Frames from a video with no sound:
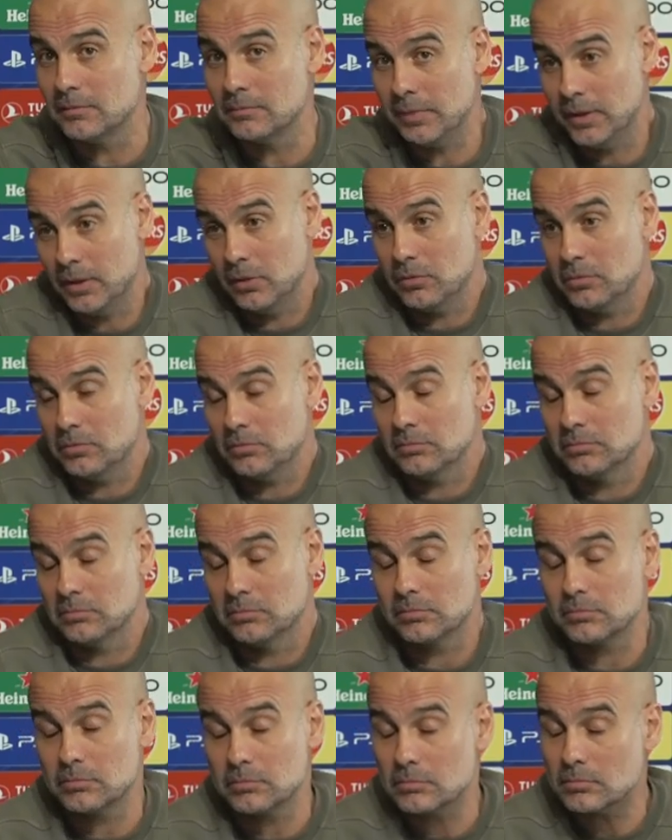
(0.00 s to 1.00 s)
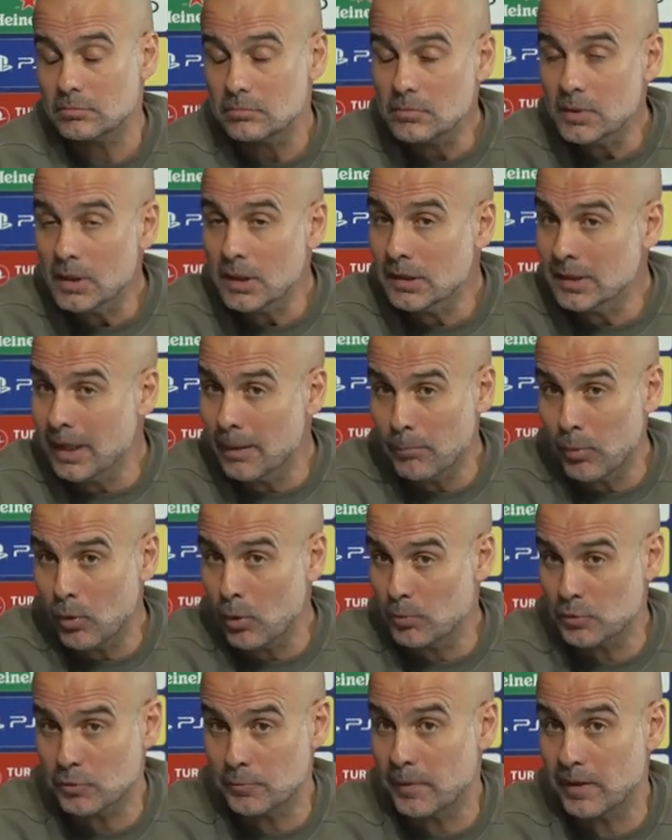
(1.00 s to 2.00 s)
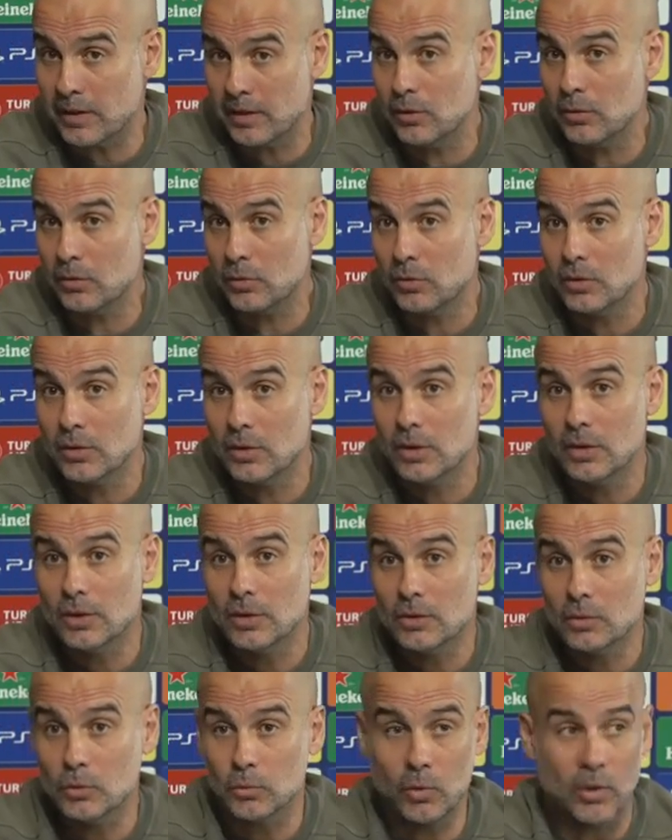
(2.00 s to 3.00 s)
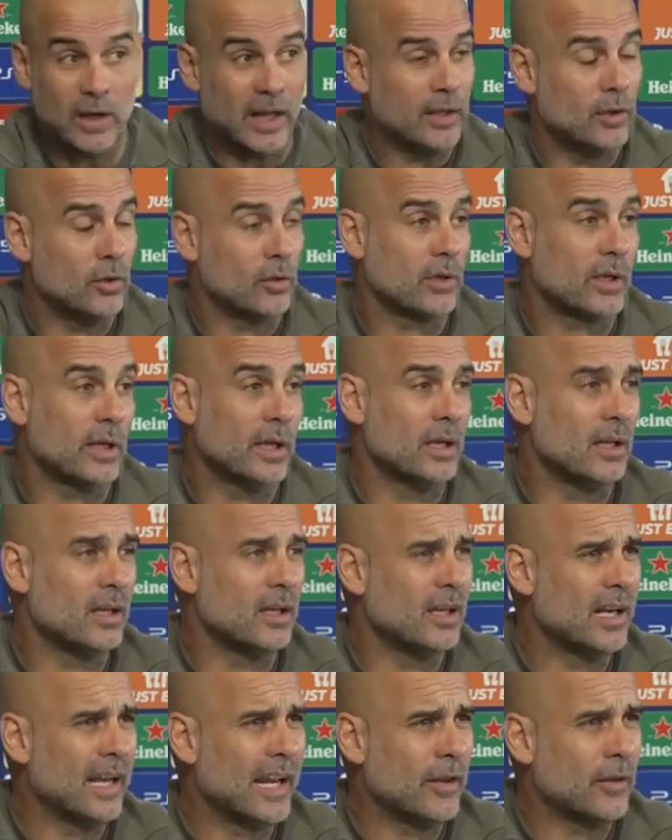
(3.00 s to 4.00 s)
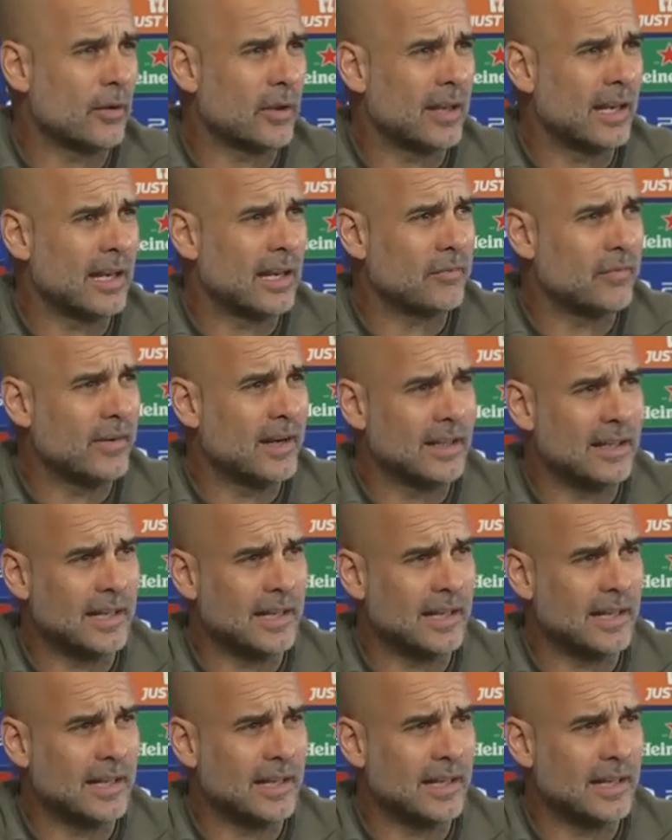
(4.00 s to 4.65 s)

It's a difficult competition, this. But we've not lost here either. We might have drawn